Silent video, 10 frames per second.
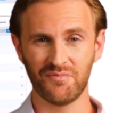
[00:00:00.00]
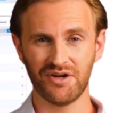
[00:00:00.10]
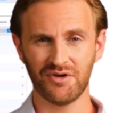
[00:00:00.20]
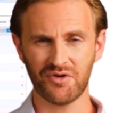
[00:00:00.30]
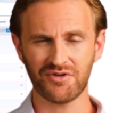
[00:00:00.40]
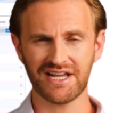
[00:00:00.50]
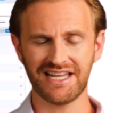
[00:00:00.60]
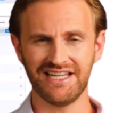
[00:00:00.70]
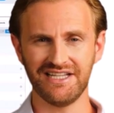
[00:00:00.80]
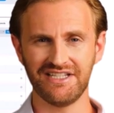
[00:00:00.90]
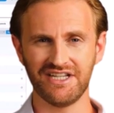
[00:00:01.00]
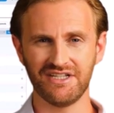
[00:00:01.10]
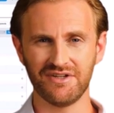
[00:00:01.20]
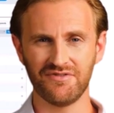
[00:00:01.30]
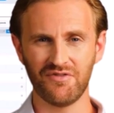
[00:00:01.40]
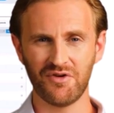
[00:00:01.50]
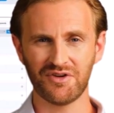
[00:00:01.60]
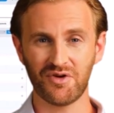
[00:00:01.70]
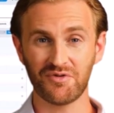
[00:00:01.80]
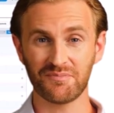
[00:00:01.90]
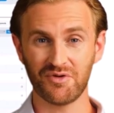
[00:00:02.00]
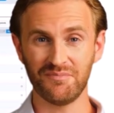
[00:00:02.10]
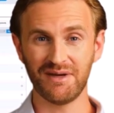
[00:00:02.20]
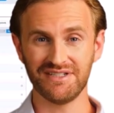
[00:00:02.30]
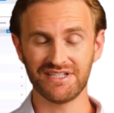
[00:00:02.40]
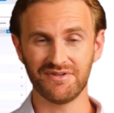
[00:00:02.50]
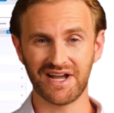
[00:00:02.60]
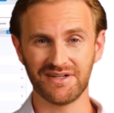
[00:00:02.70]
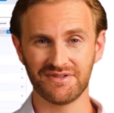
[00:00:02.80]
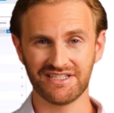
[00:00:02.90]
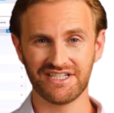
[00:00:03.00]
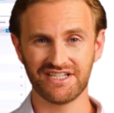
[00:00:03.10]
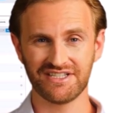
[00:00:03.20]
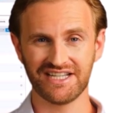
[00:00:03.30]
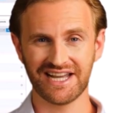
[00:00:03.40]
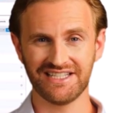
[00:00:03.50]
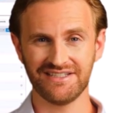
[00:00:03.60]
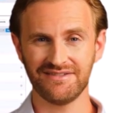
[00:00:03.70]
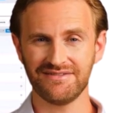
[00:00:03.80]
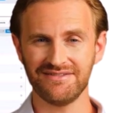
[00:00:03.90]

which will create an additional four or more monthly rank position checks.